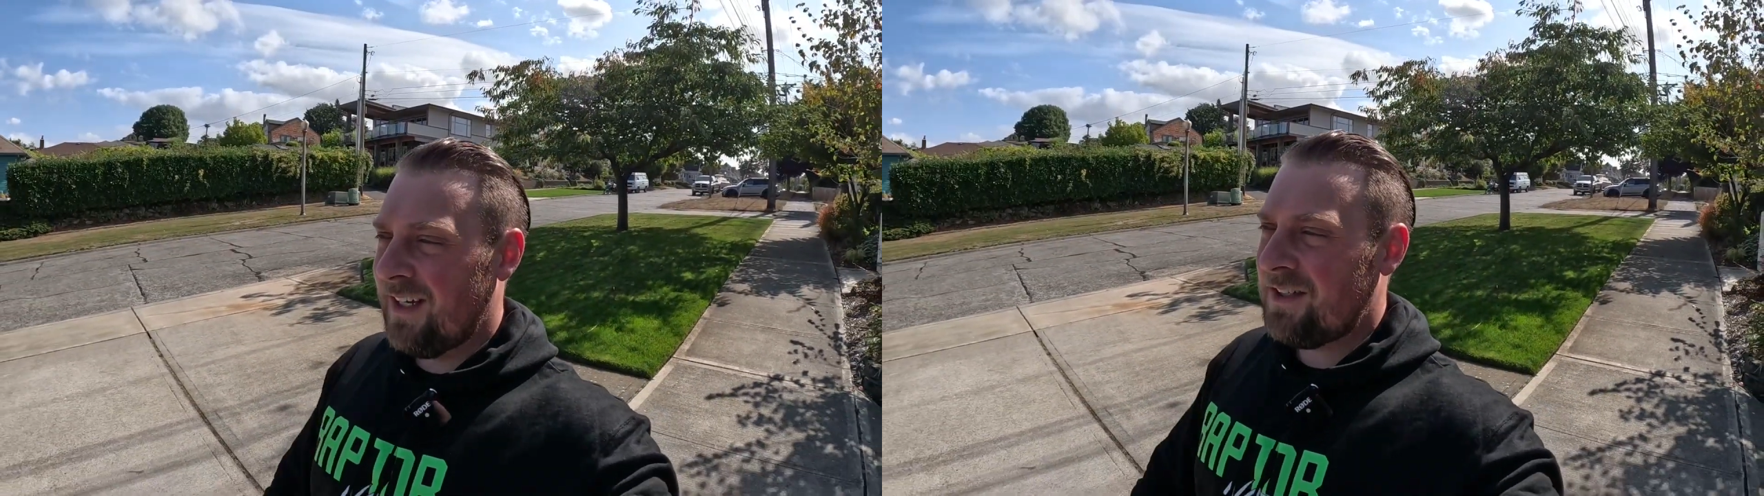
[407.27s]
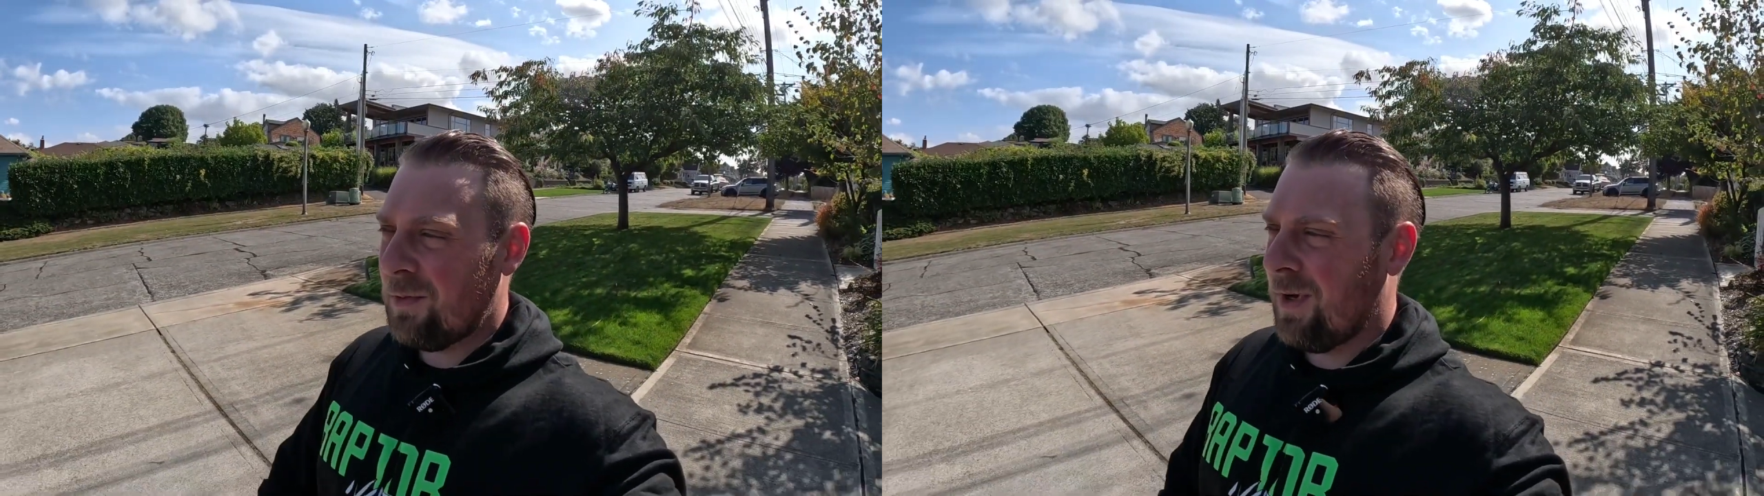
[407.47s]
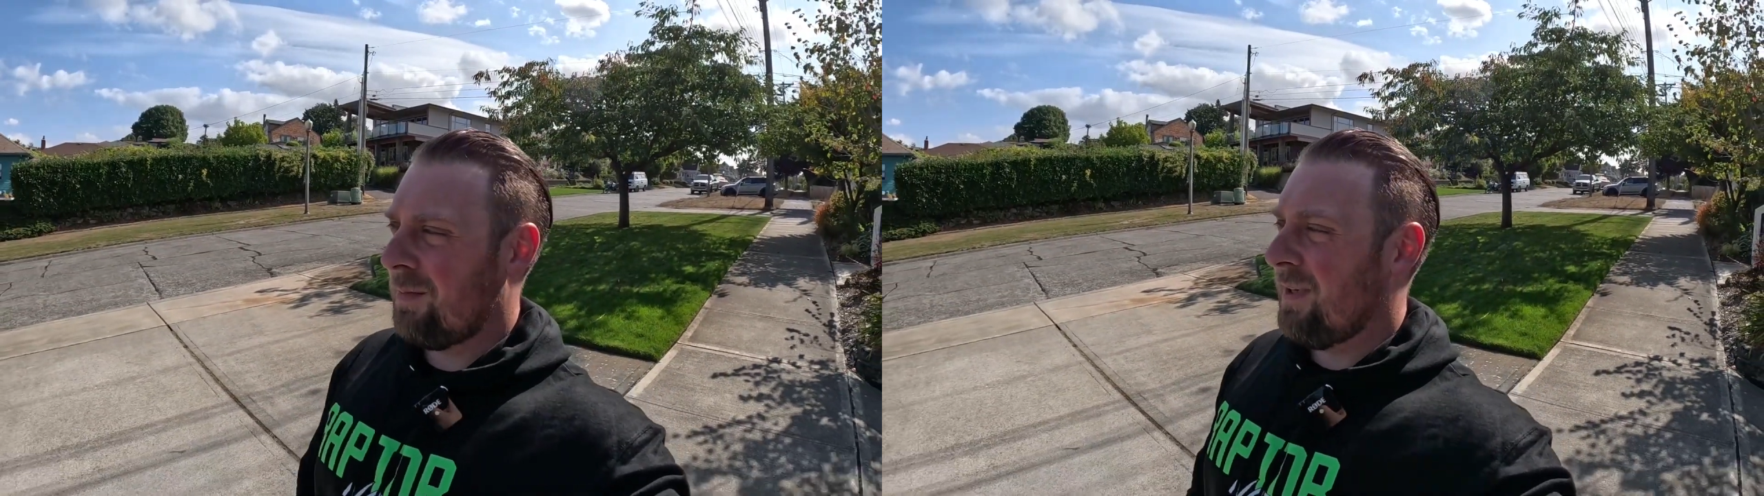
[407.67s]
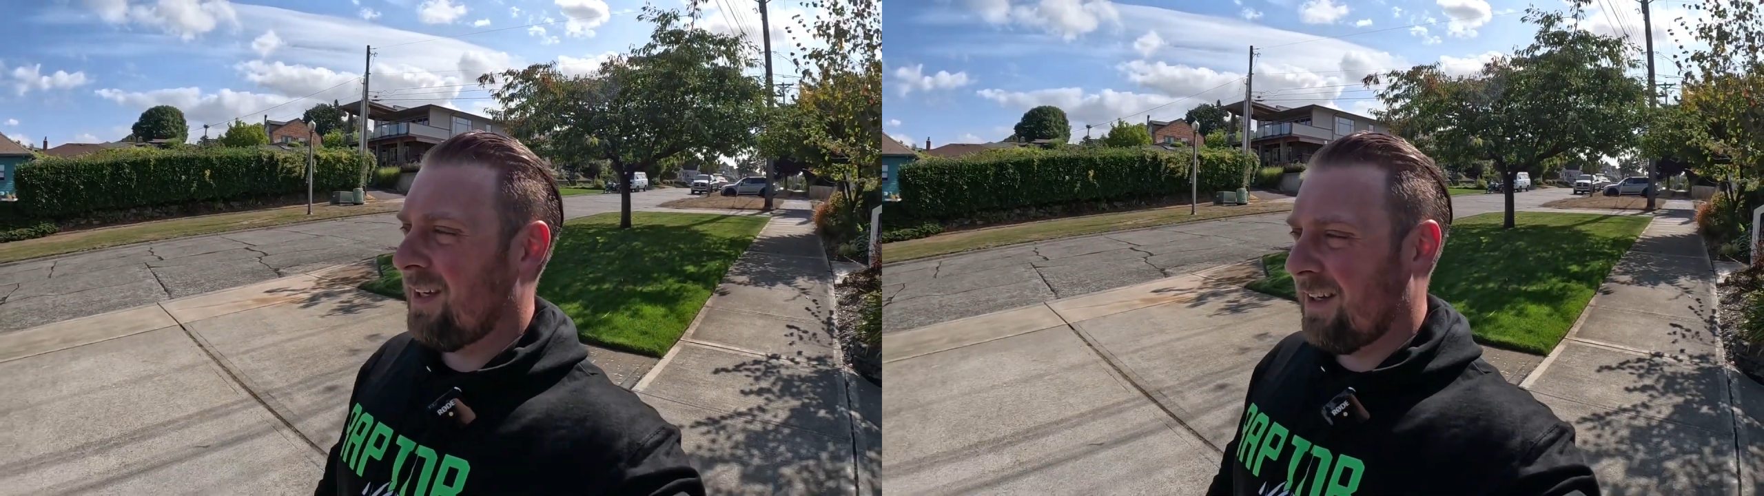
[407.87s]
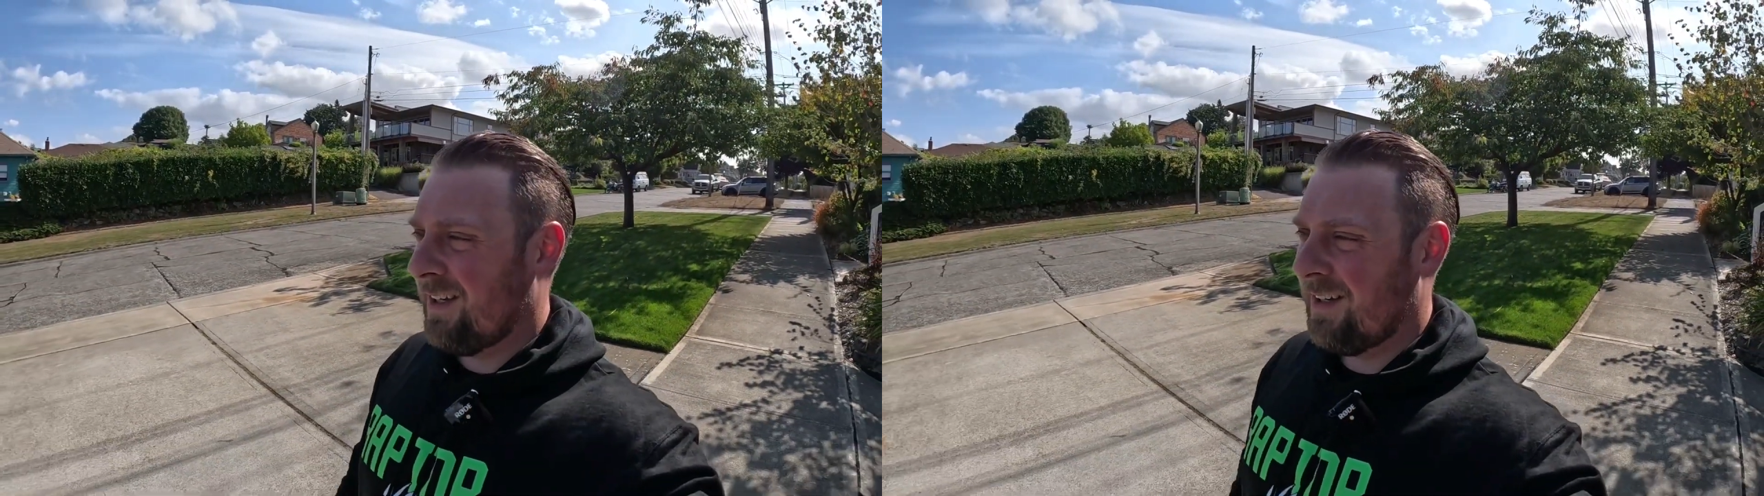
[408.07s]
doesn't want to
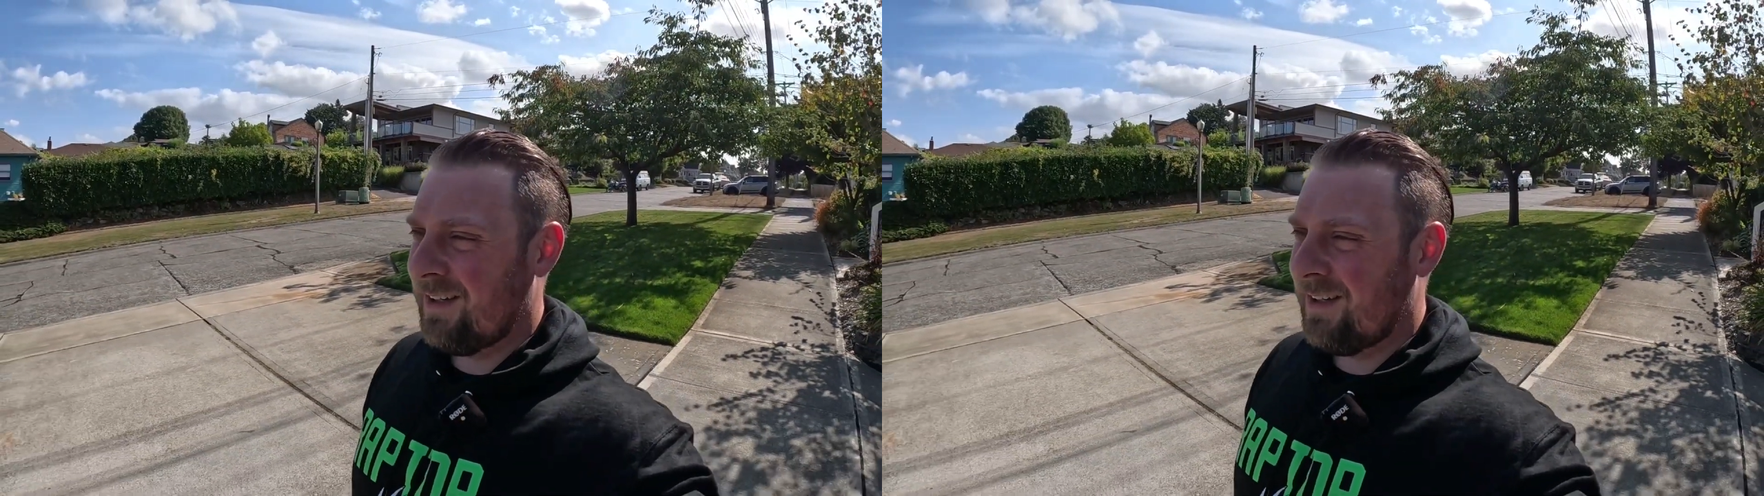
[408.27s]
be